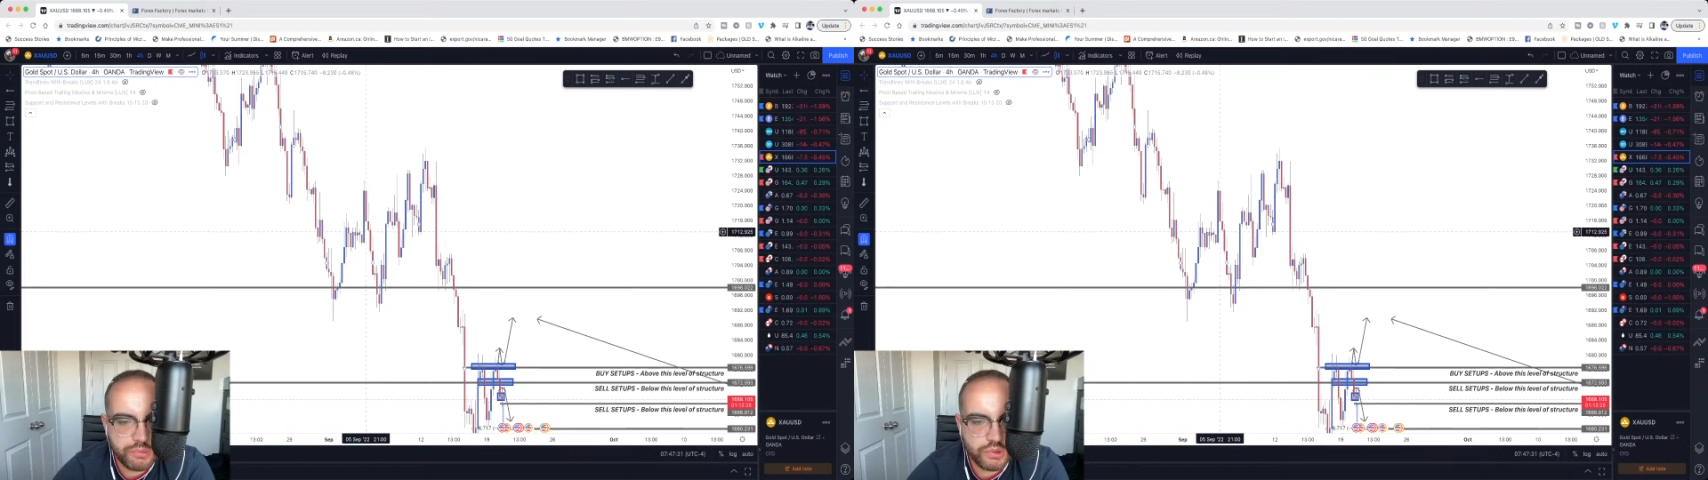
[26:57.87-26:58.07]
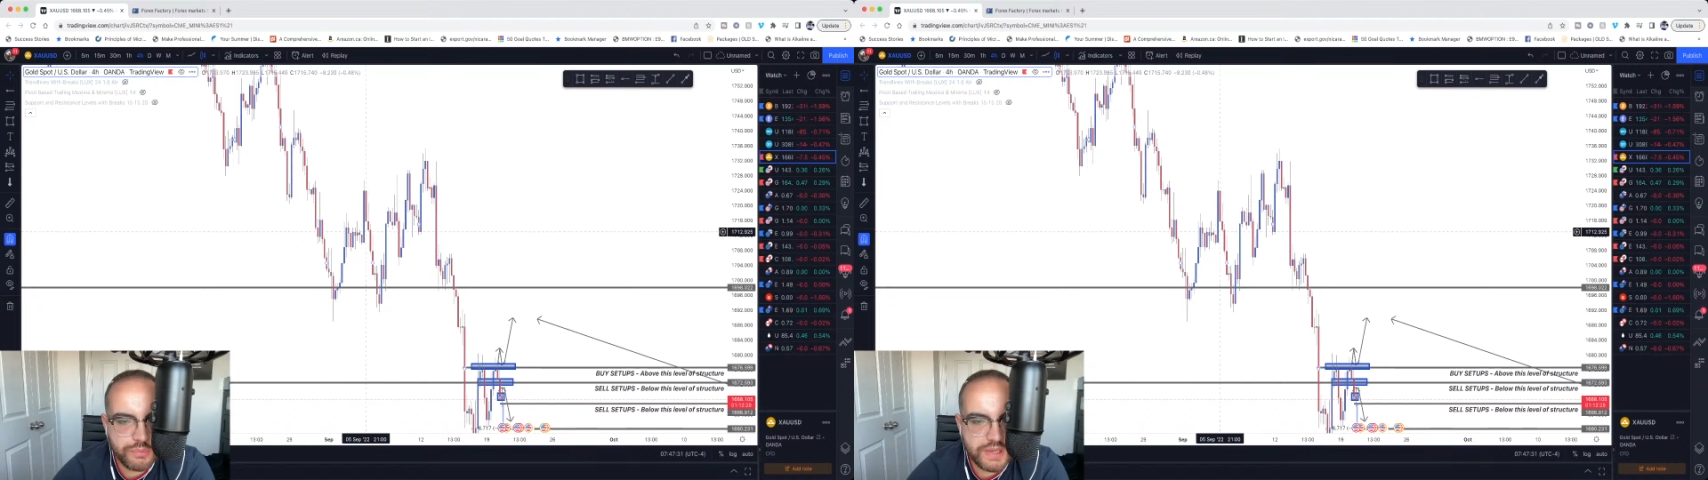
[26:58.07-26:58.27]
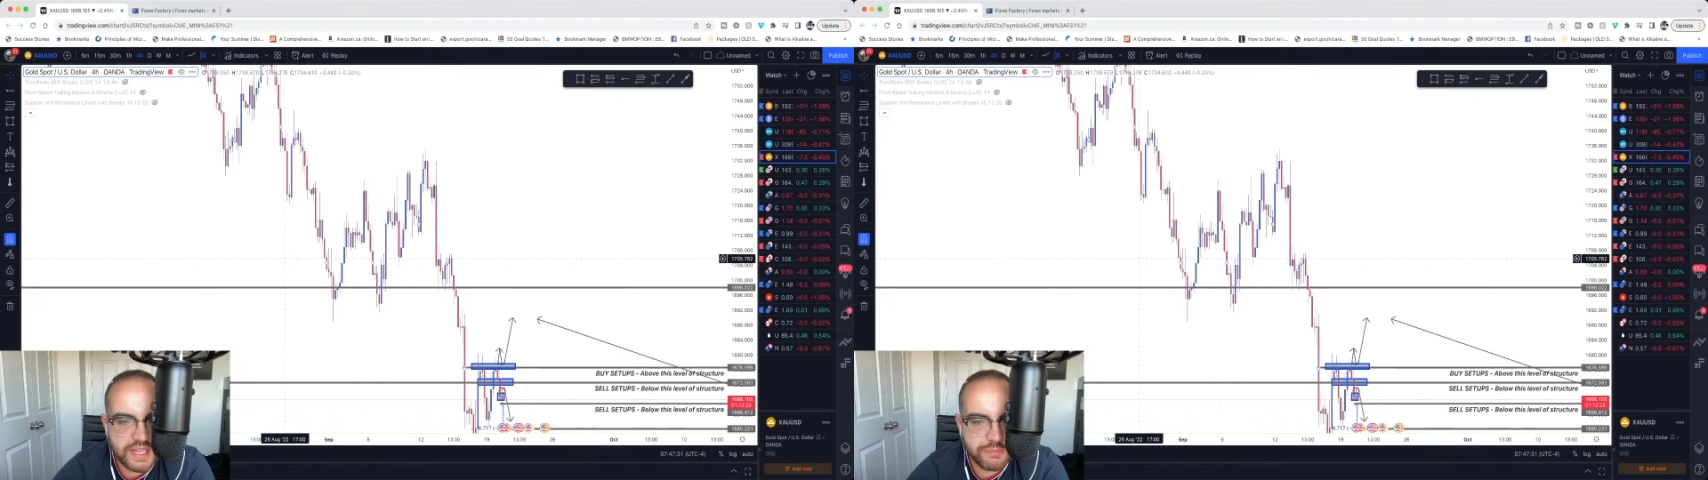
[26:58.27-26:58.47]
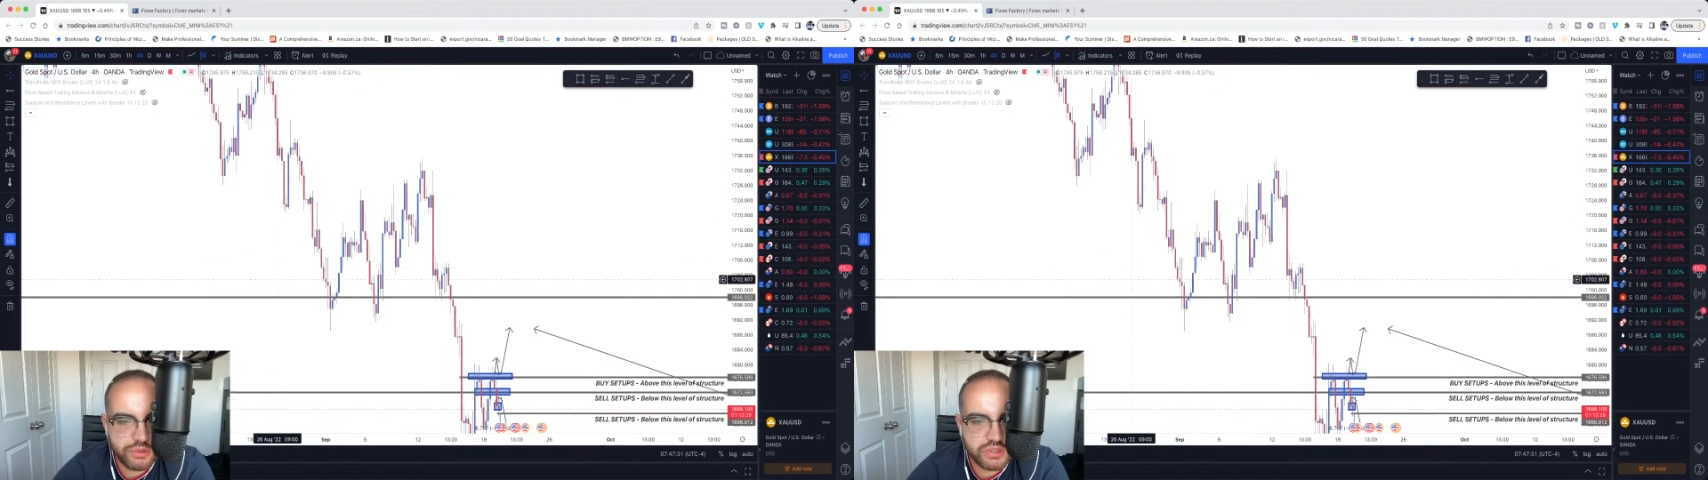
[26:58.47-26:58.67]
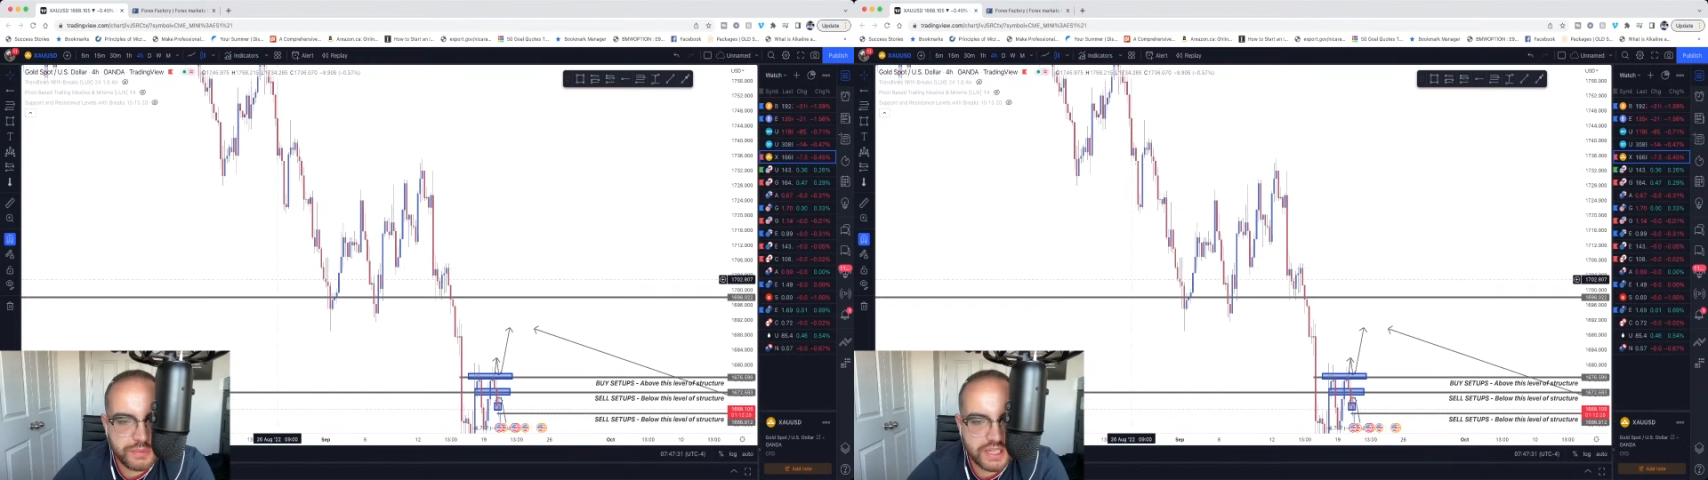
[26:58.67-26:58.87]
pulled back,
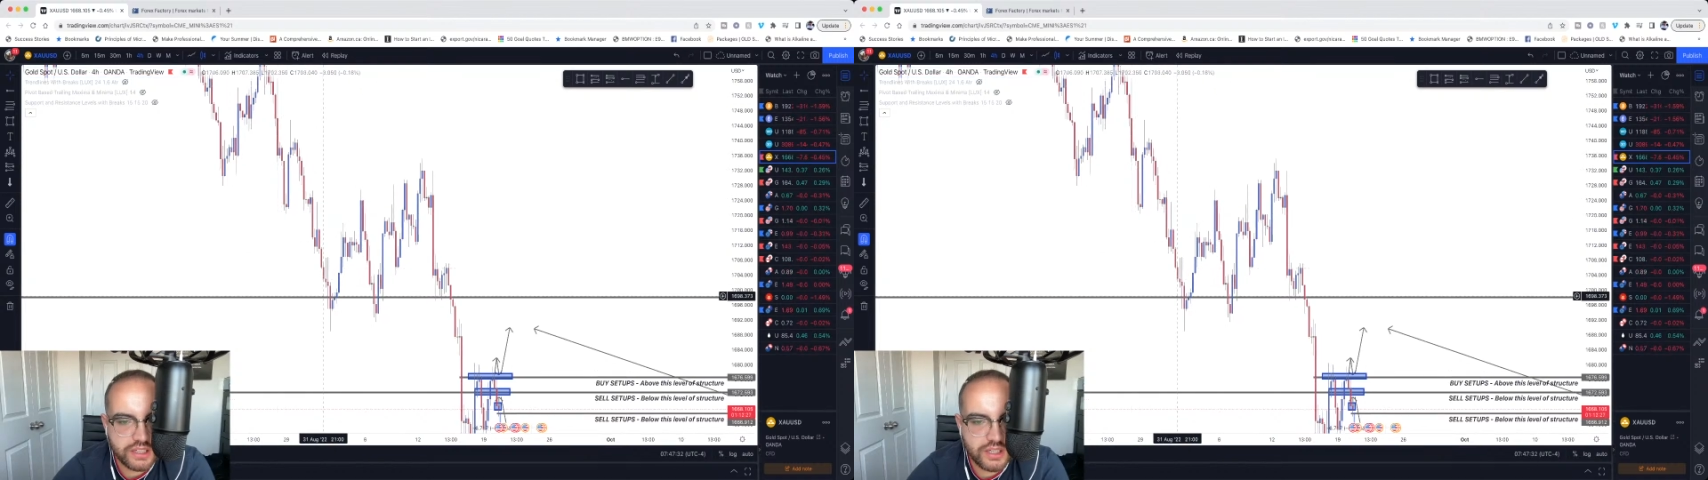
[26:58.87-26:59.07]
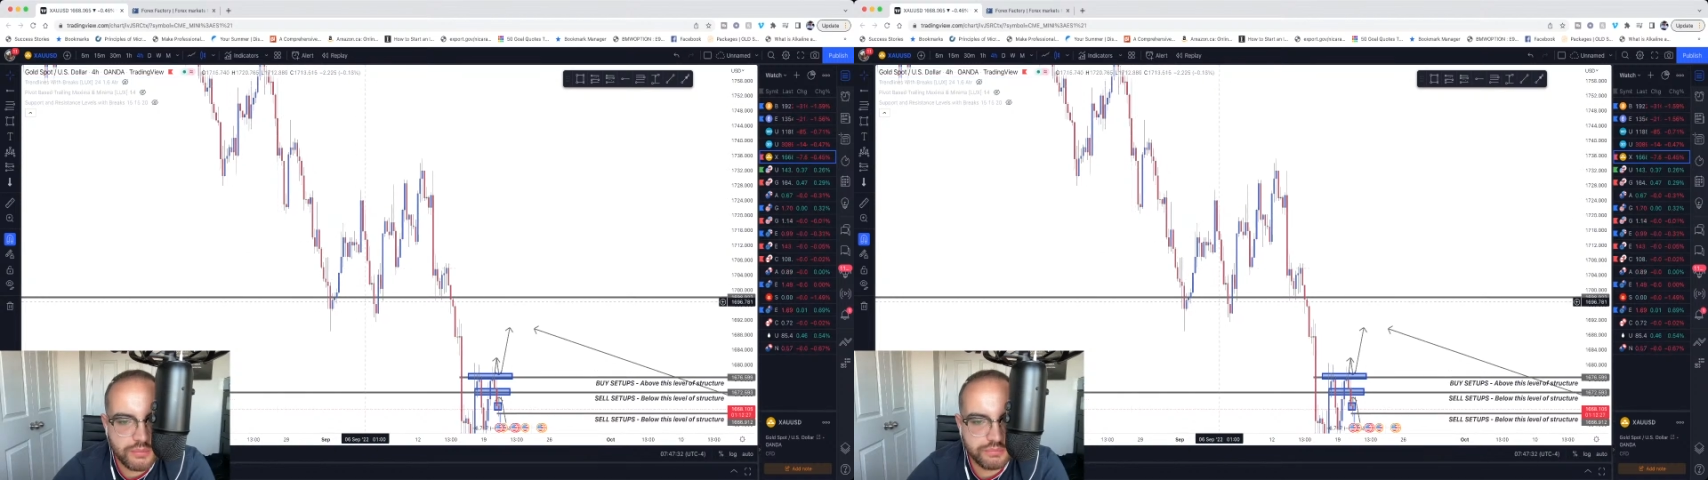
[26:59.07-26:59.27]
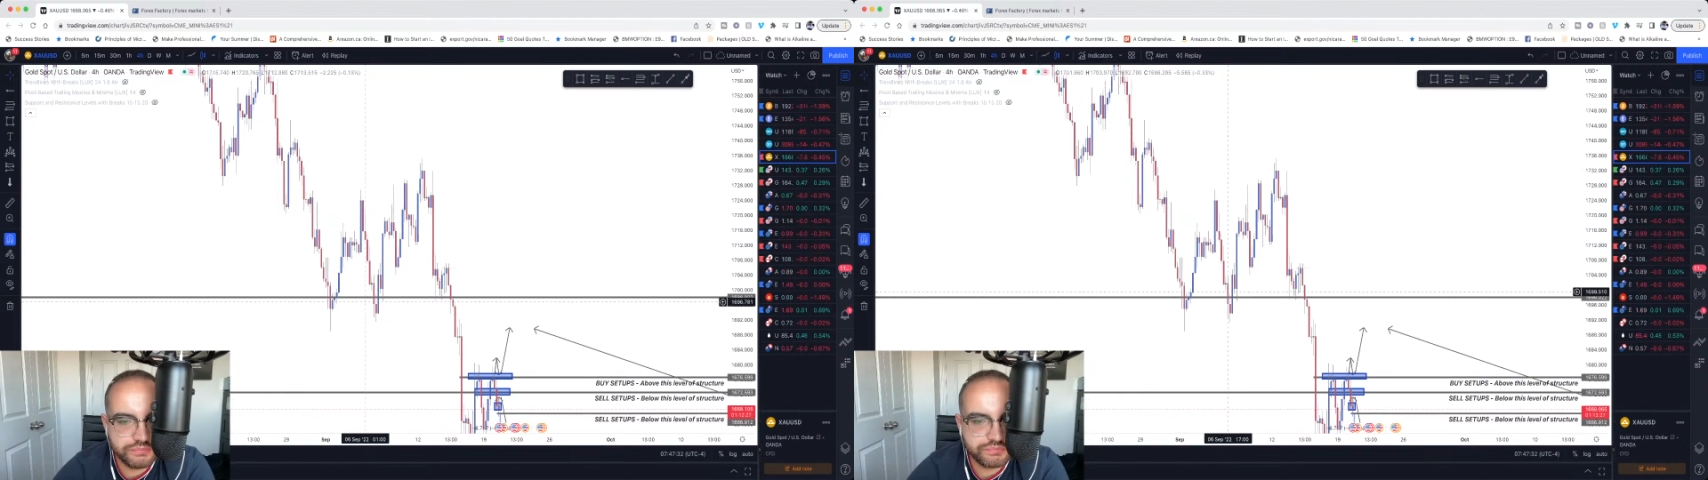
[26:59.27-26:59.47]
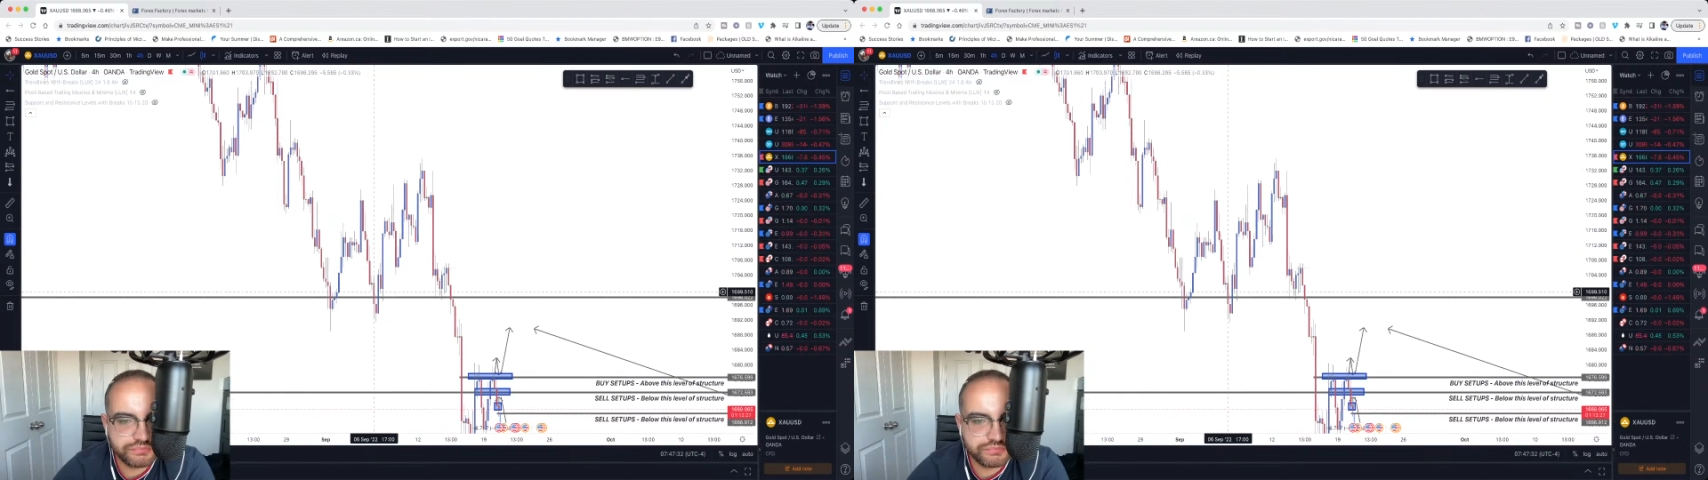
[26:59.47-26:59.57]
push back up,